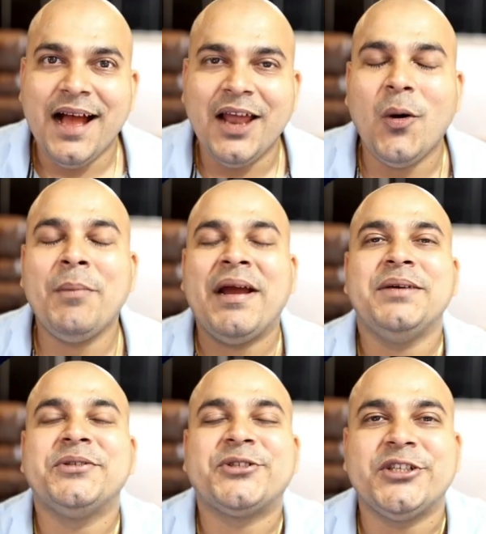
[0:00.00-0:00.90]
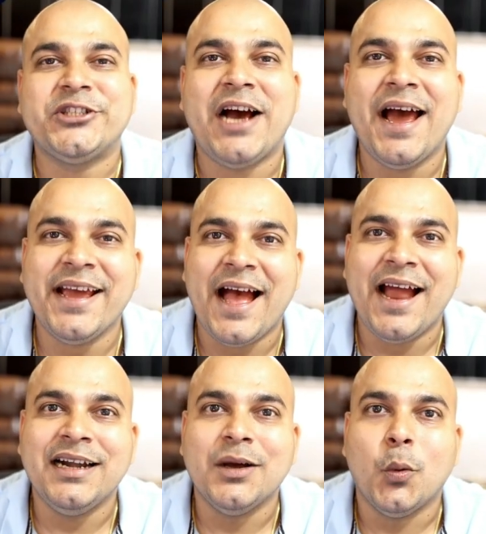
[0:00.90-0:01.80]
Hello all, my name is Krish Naik
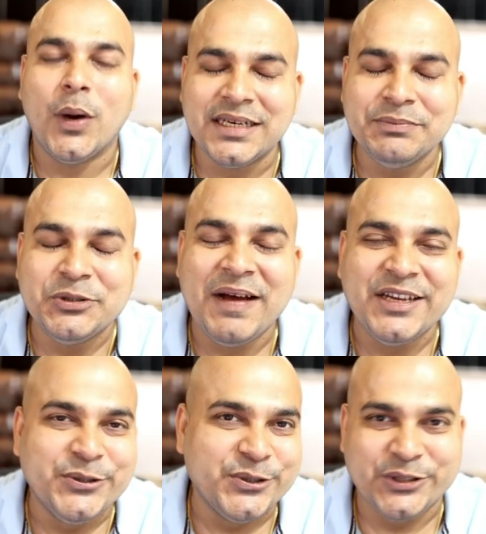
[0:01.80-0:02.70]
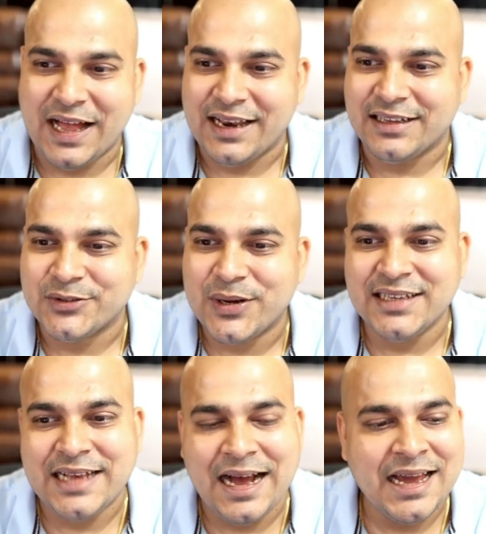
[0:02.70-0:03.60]
and uh, welcome to my YouTube channel. So
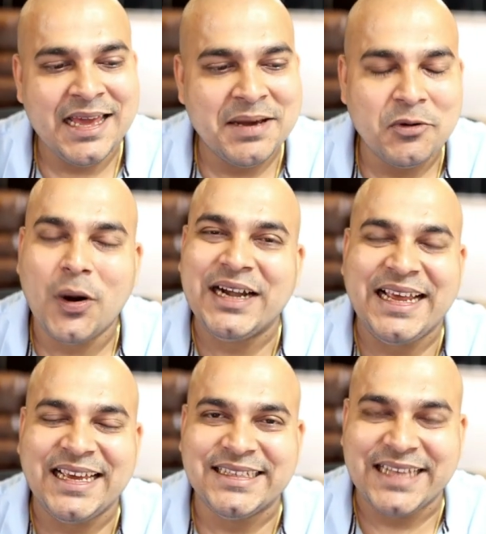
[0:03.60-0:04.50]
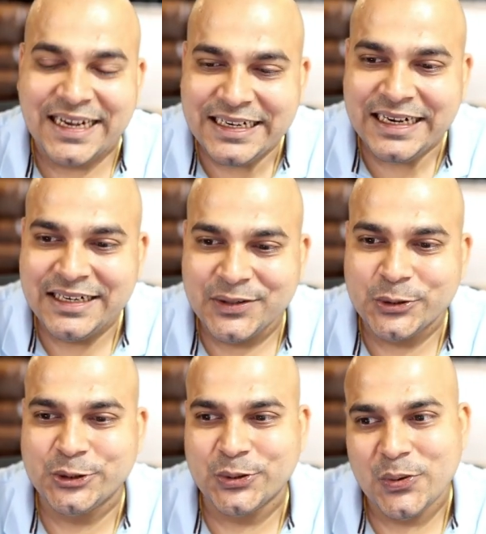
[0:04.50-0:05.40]
guys, I am quite excited
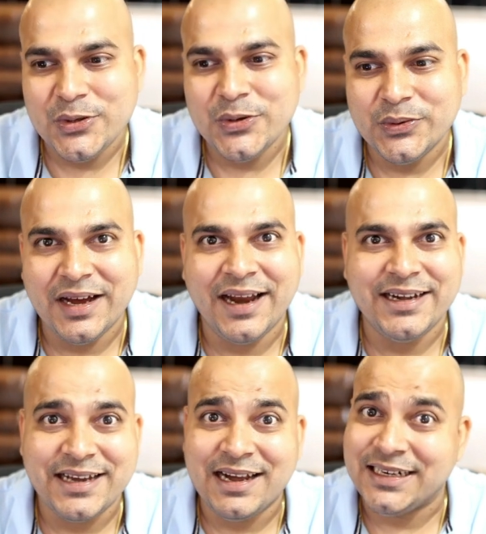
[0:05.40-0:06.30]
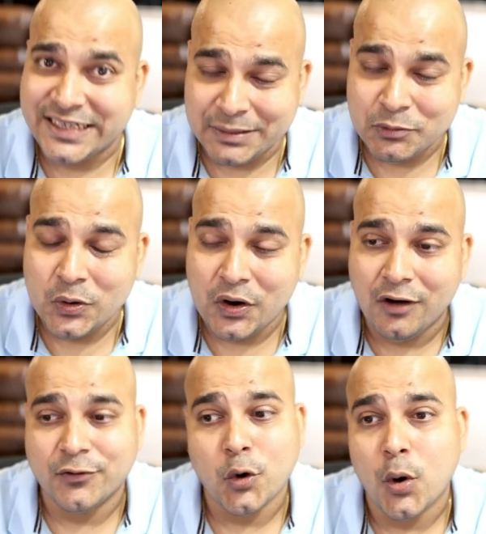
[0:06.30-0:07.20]
to show you the entire demo
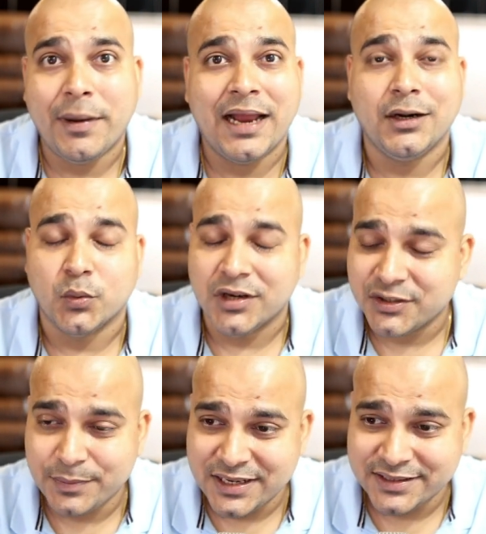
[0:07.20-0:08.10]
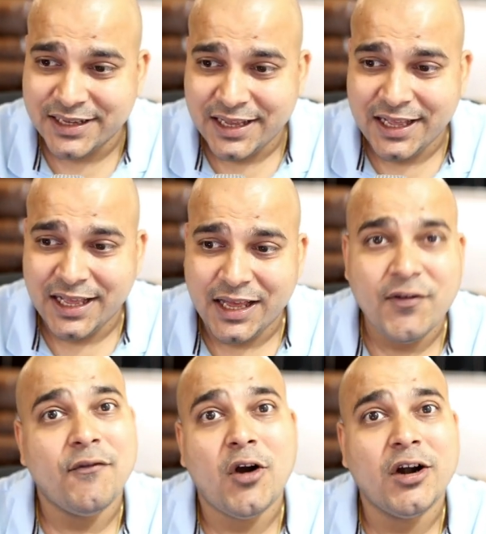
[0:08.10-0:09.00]
of Copilot Workspace. If
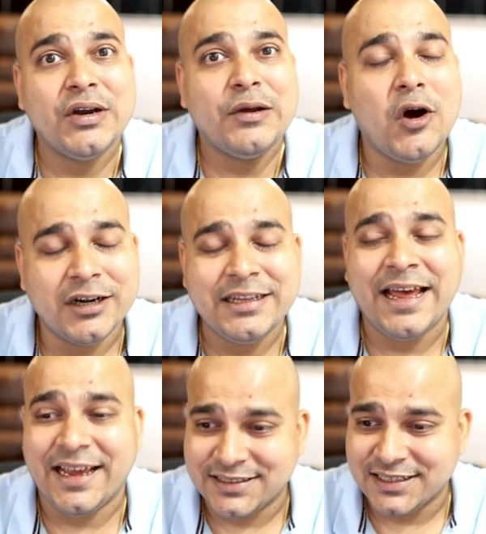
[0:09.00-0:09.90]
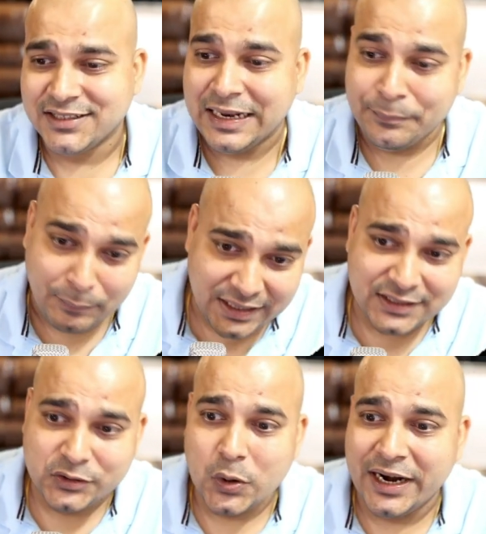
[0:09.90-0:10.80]
you have not got the access, then
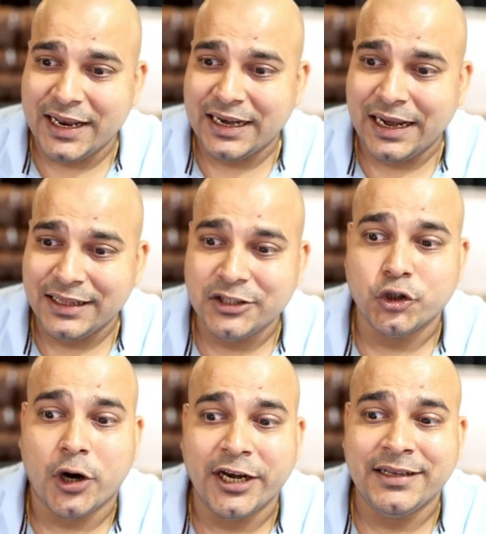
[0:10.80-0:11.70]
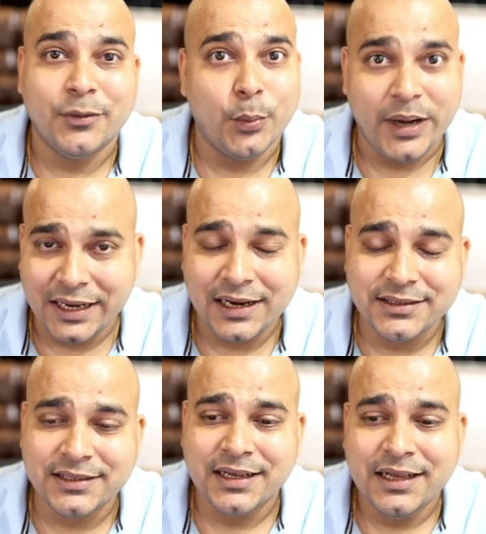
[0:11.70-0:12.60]
please go ahead and click the join the
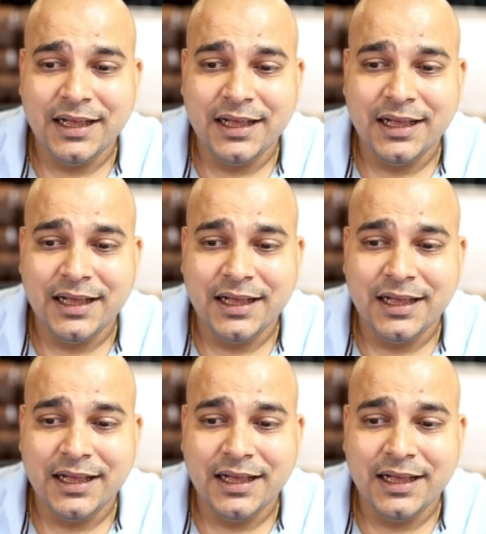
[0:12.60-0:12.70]
waitlist.